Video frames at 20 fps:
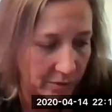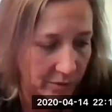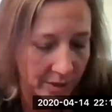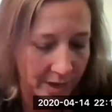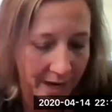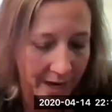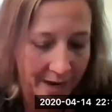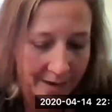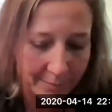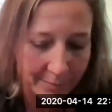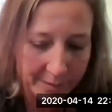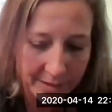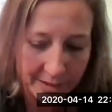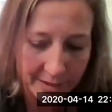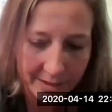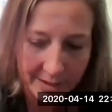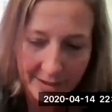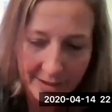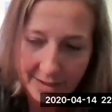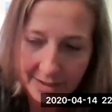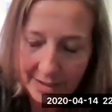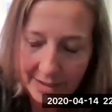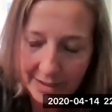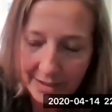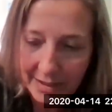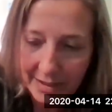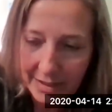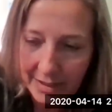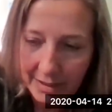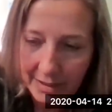trapped.
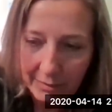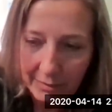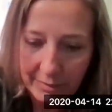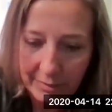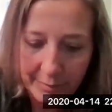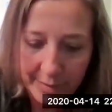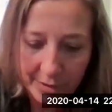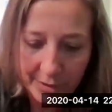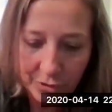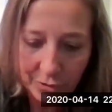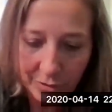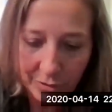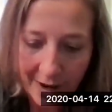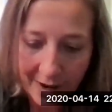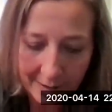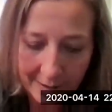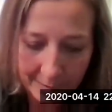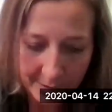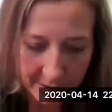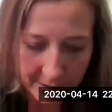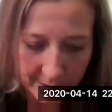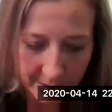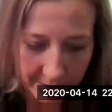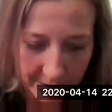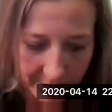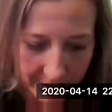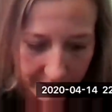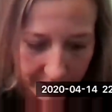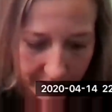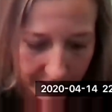We've been trapped.
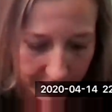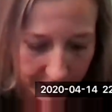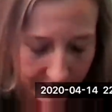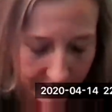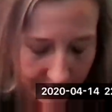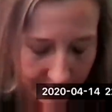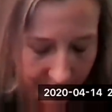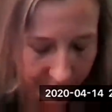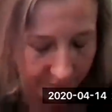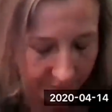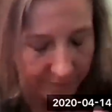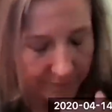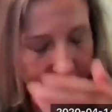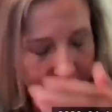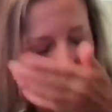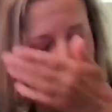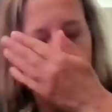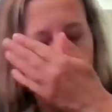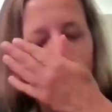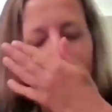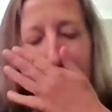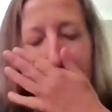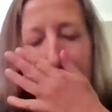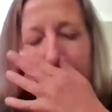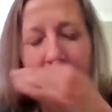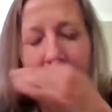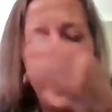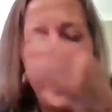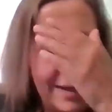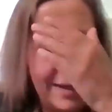Oh, so
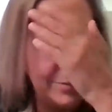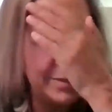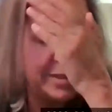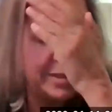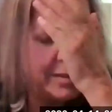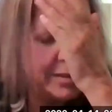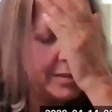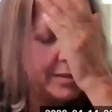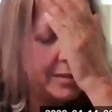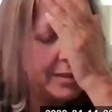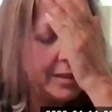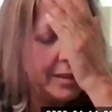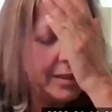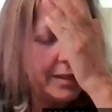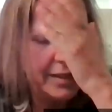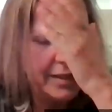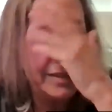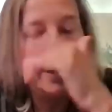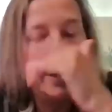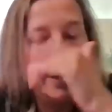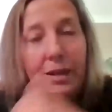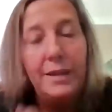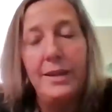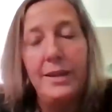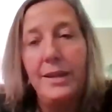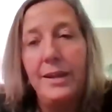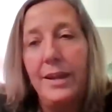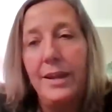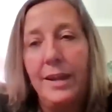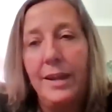trapped.
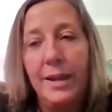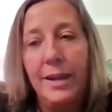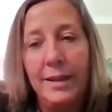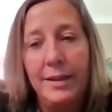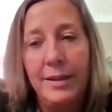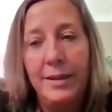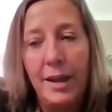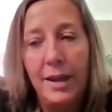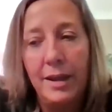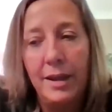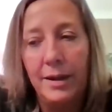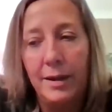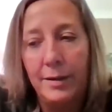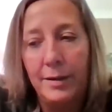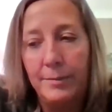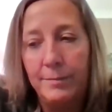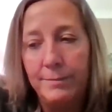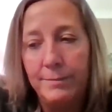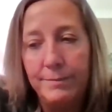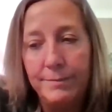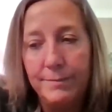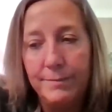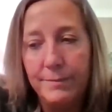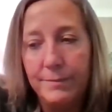And um,